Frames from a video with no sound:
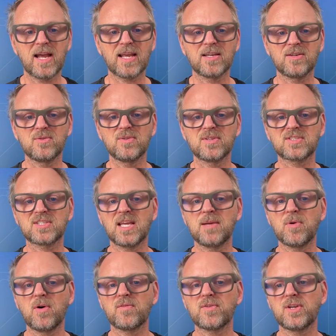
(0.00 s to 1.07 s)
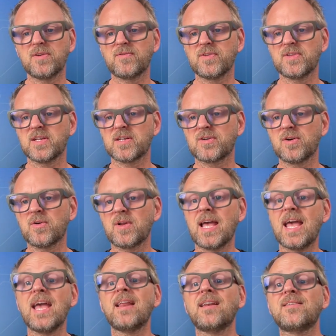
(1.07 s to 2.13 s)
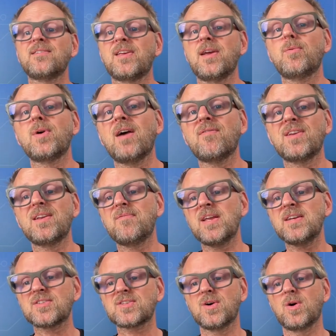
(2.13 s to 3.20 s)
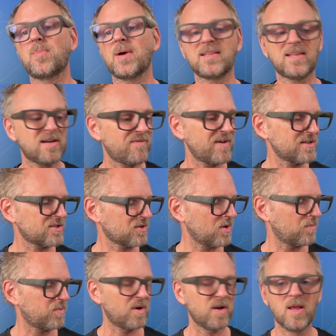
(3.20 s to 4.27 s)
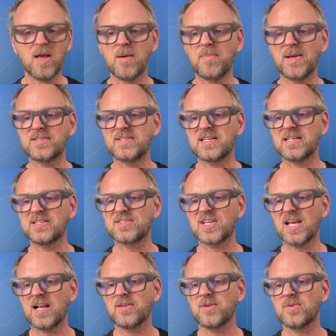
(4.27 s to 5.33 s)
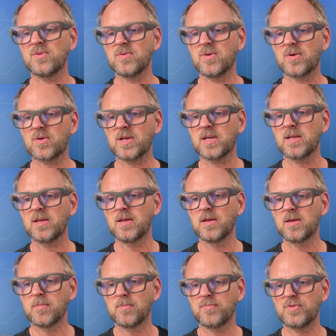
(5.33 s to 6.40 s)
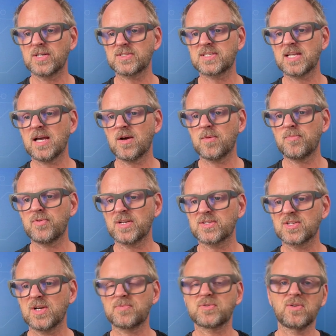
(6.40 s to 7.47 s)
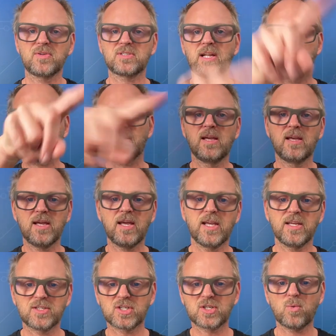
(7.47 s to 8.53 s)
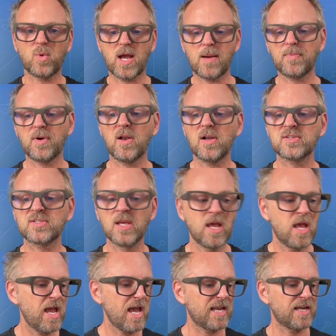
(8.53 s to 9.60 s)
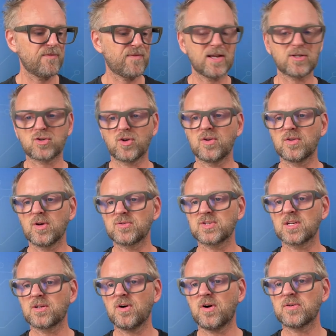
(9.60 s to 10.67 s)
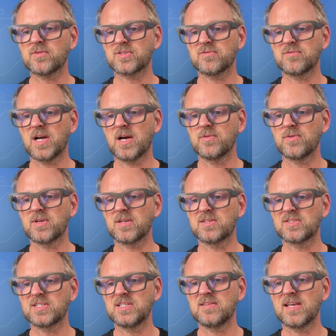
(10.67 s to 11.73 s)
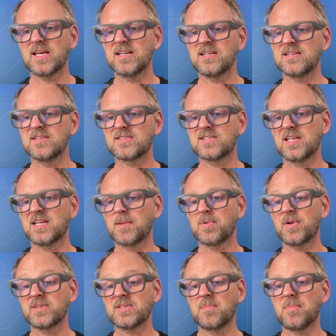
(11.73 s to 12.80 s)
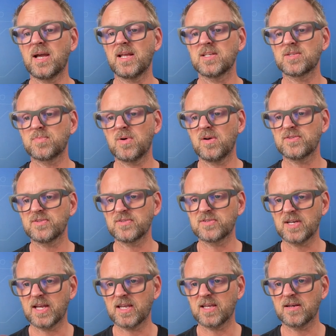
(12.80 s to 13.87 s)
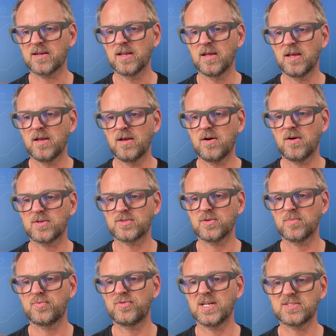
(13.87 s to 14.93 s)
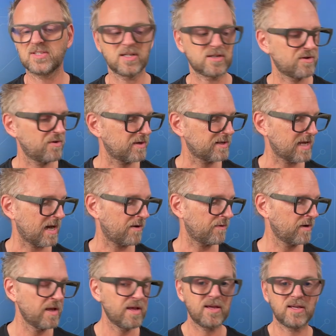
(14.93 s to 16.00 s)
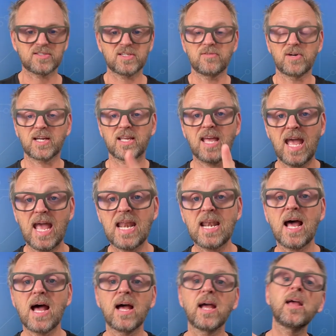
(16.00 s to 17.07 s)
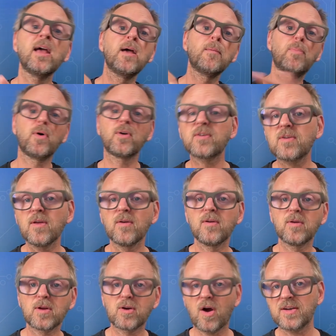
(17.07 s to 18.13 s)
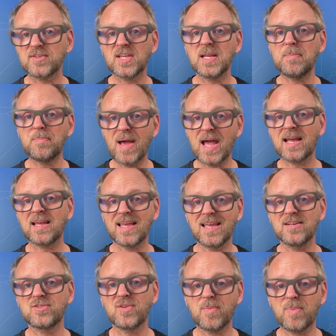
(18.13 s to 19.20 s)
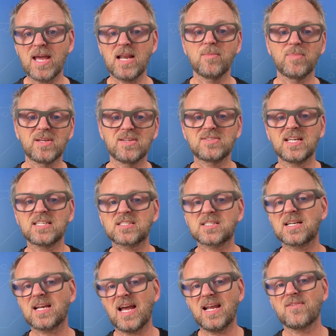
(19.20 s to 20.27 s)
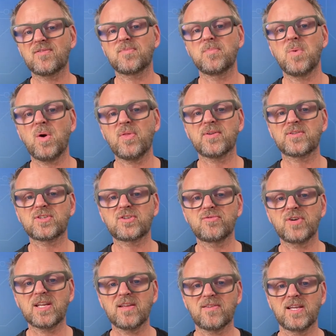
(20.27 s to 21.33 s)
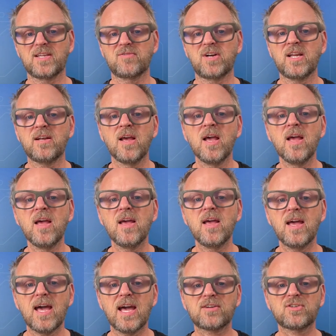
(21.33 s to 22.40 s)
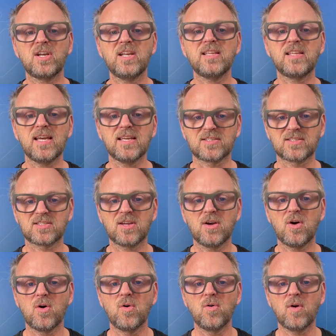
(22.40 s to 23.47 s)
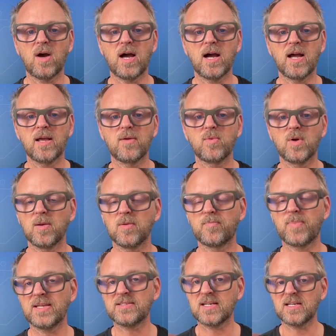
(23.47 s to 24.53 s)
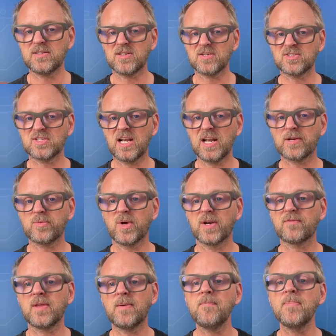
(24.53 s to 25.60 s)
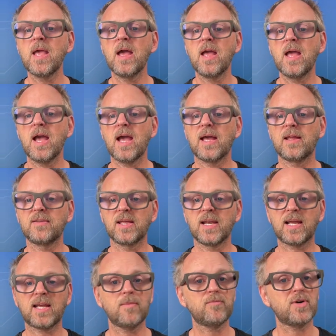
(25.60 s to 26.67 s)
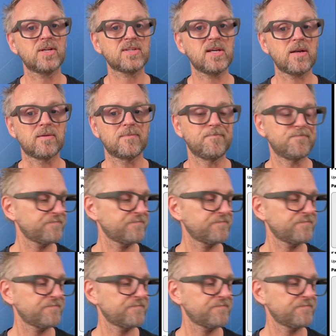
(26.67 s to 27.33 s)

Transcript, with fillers: I can do the same over here for the encoder. And here we have an event scope and that event scope will basically tell you, okay, press down, press up. So it's like a square pulse. And if I turn those encoders around, you can see that it is sending plus and minus pulses. I can also press the encoder down, etc. Can I put content back into the panel? Because that's kind of more the tricky thing, right? Actually, yes. So I will basically just select one of them and then I can press on.